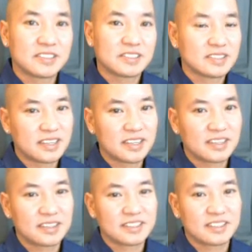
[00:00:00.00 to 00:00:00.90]

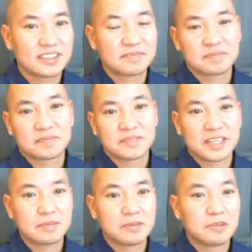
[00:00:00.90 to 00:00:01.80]
It's like
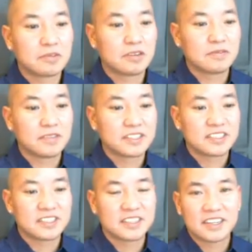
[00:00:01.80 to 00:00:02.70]
same overall
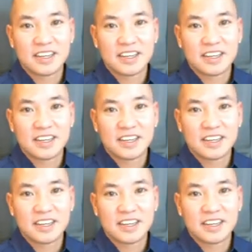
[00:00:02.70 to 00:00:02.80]
function